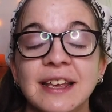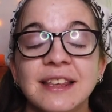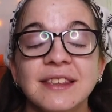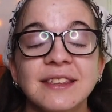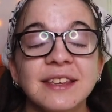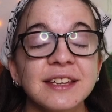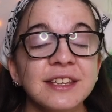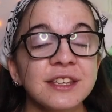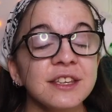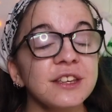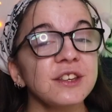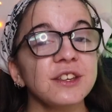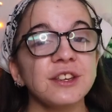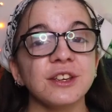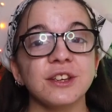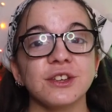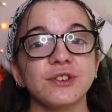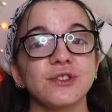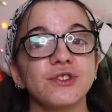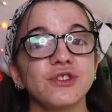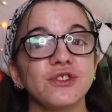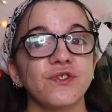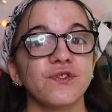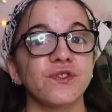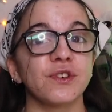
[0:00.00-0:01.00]
This is
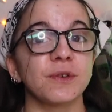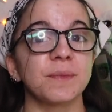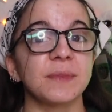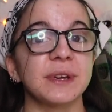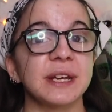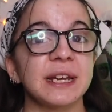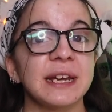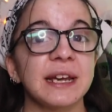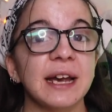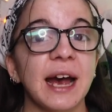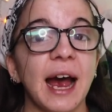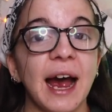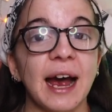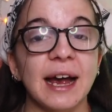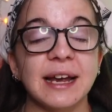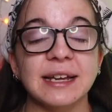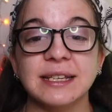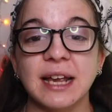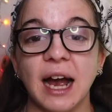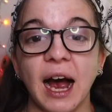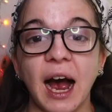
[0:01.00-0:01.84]
huge for me as